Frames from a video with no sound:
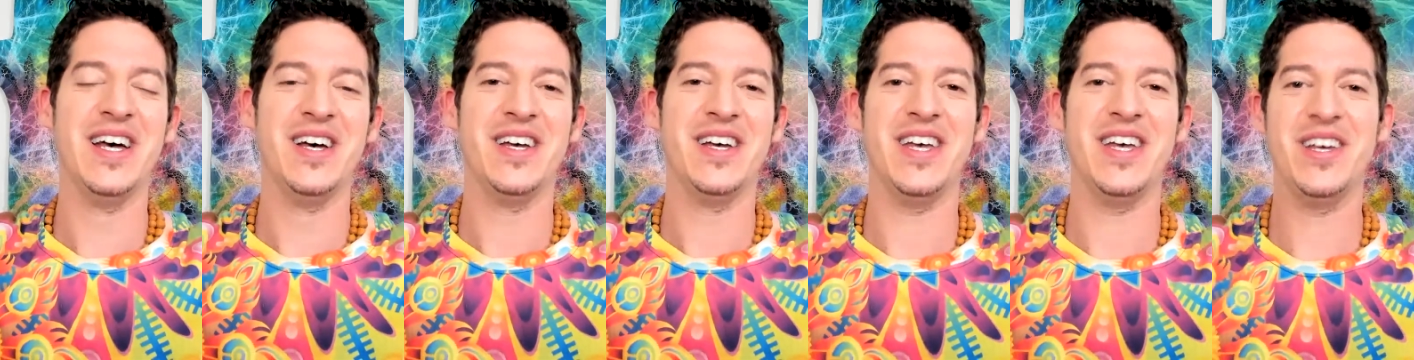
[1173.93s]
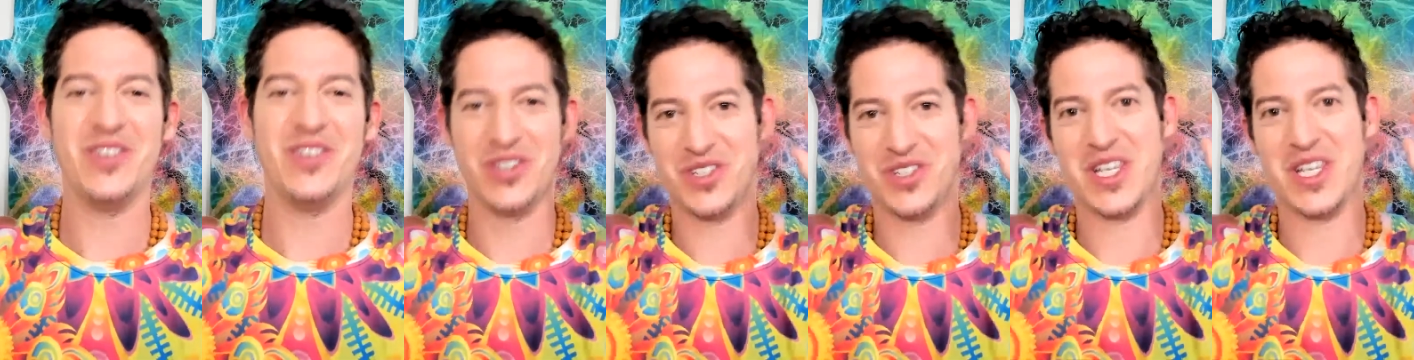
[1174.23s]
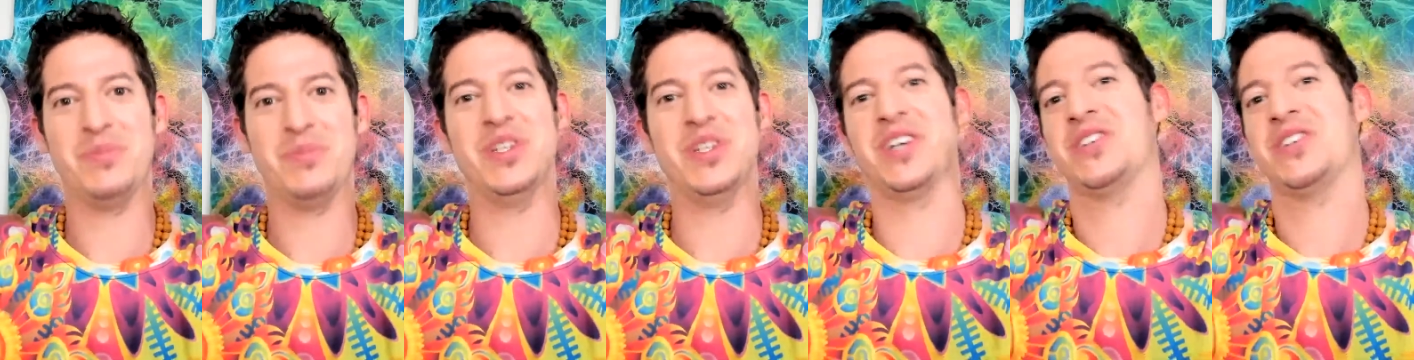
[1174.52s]
inner
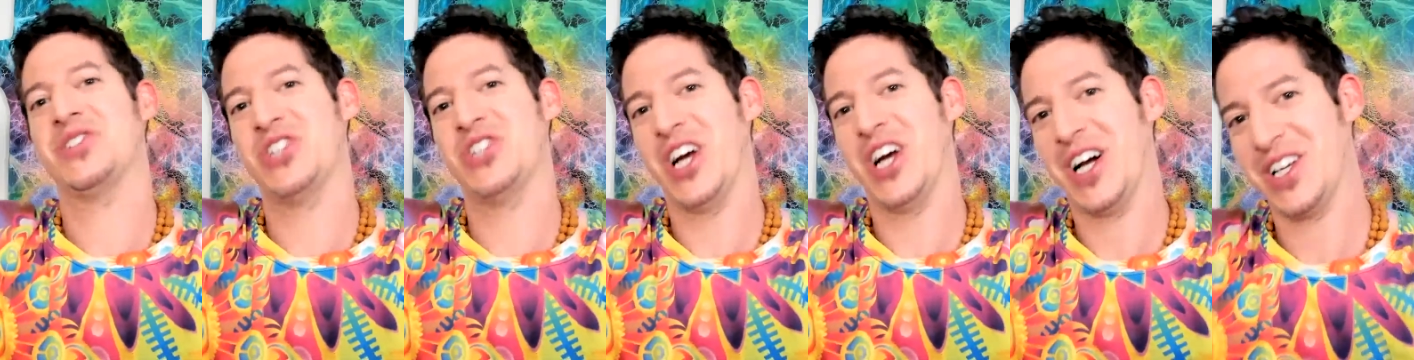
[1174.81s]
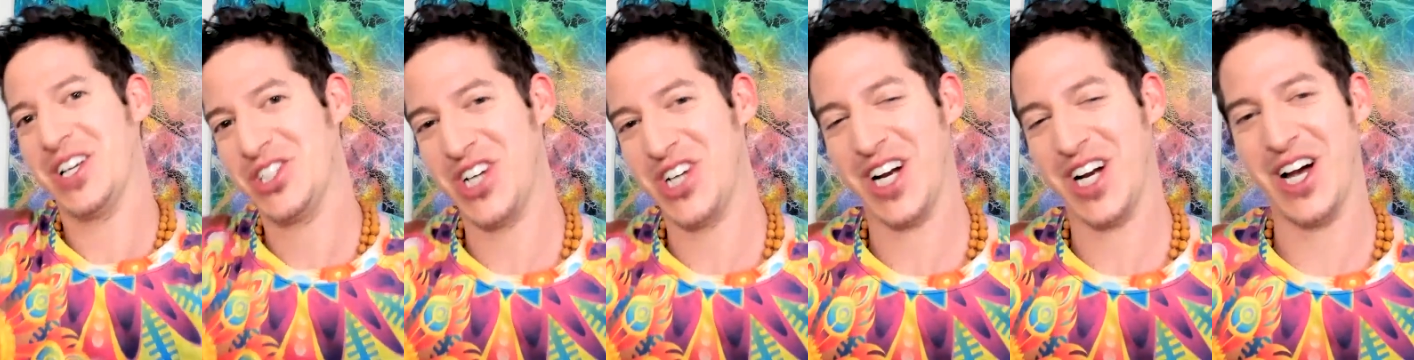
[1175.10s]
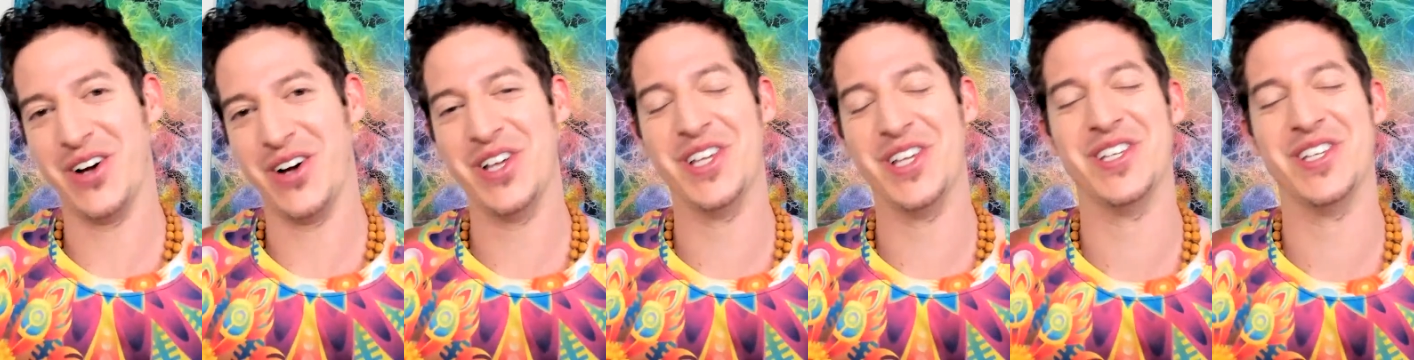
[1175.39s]
skeptics, check
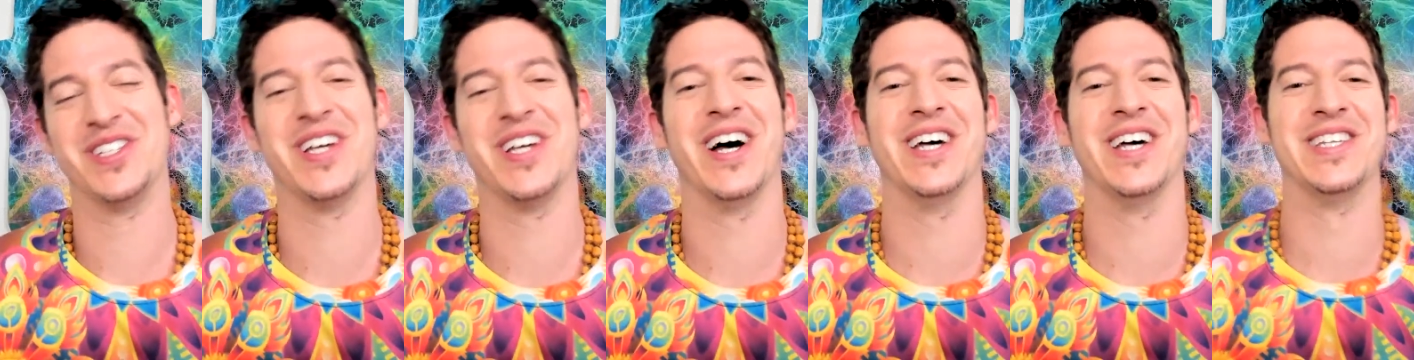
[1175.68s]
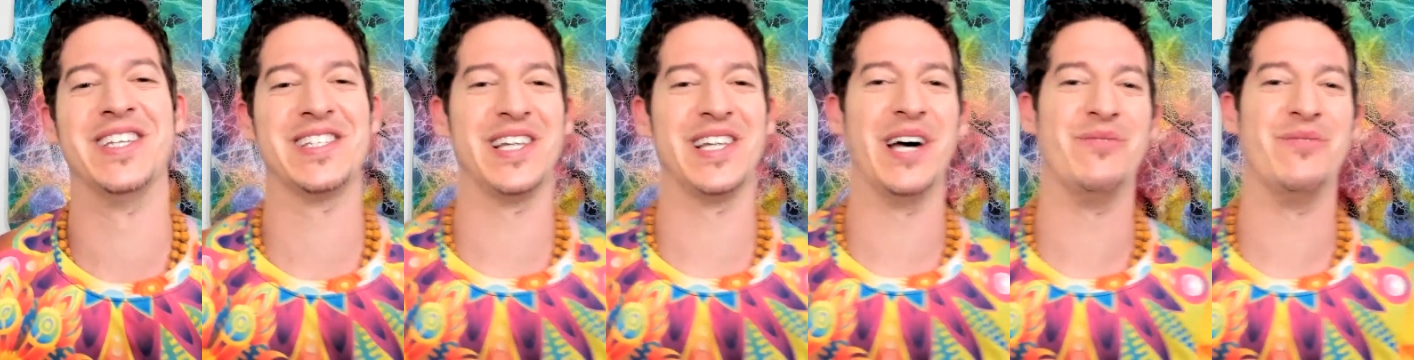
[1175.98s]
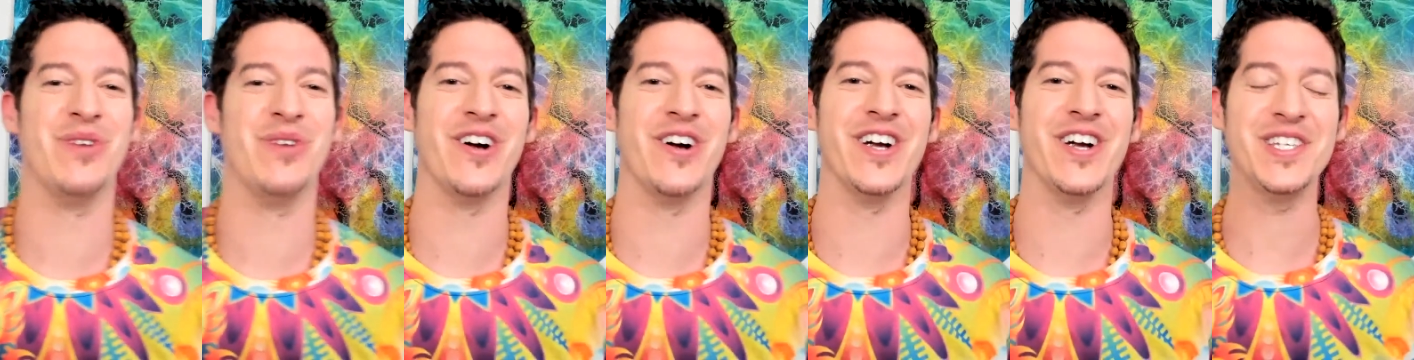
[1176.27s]
out his science
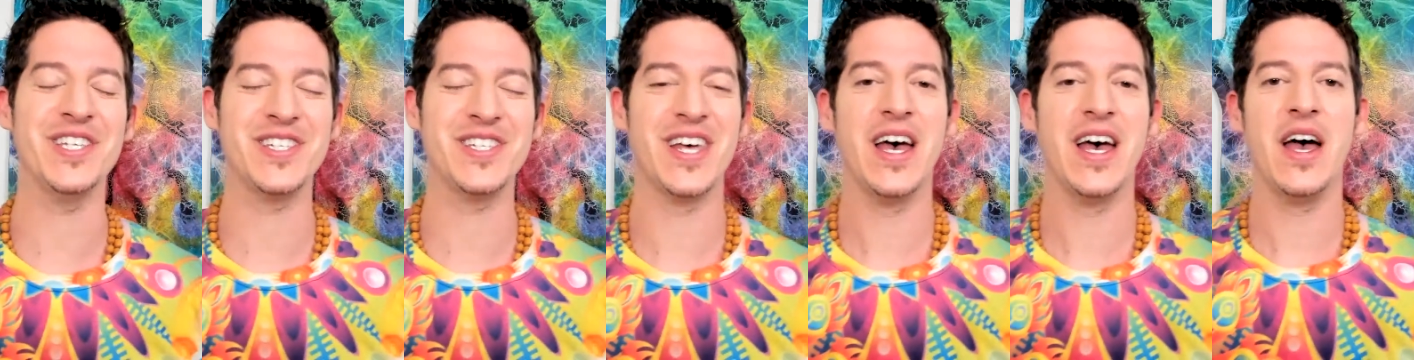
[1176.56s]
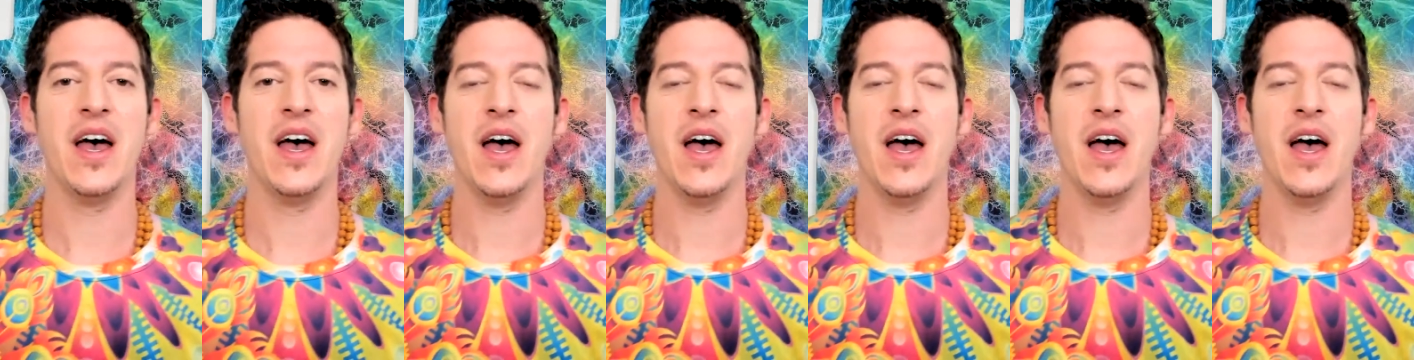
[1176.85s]
libraries.